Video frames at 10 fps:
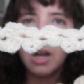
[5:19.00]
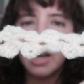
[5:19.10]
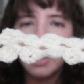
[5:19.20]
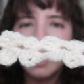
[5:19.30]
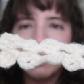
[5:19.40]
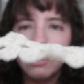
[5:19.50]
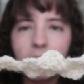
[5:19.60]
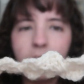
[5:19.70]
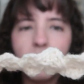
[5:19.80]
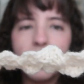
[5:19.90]
And I also
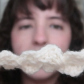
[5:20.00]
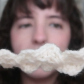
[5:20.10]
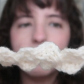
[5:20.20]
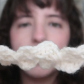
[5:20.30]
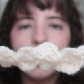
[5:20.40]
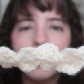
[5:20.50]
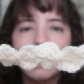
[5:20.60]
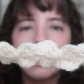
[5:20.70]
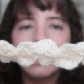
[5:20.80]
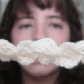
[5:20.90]
didn't like it
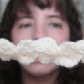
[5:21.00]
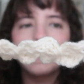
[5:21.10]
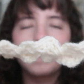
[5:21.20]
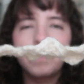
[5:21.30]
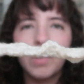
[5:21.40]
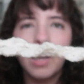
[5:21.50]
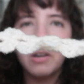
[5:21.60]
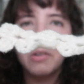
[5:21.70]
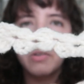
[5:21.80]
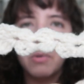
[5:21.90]
because, I
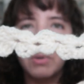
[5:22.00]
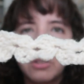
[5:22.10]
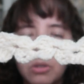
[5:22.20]
don't know, it was